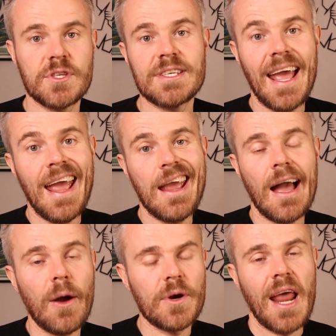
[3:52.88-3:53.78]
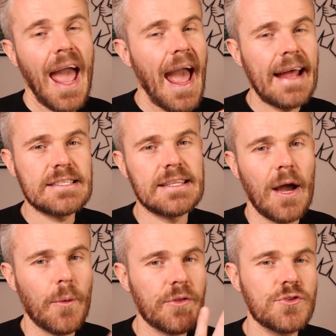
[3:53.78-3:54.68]
Today, I want to add to
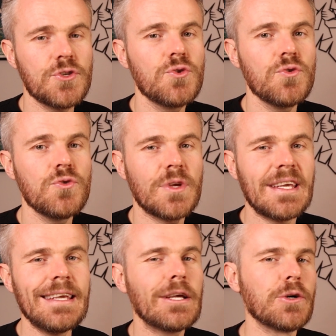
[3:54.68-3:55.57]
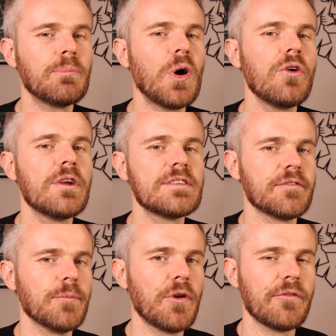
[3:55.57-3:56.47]
that with 2 key components
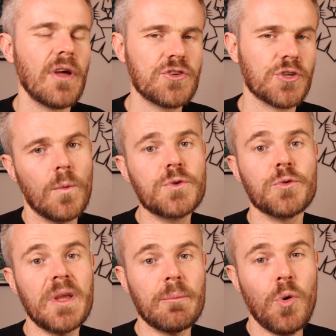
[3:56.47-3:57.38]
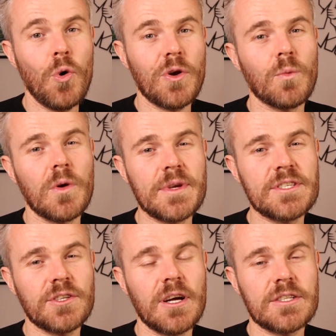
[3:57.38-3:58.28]
of motivation, which will be important when we
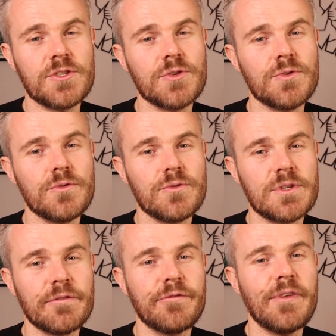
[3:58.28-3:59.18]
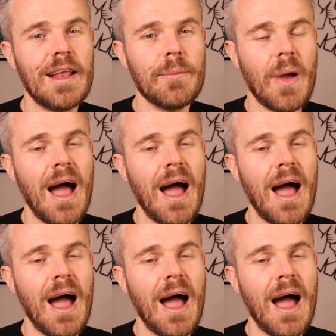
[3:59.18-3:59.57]
start to develop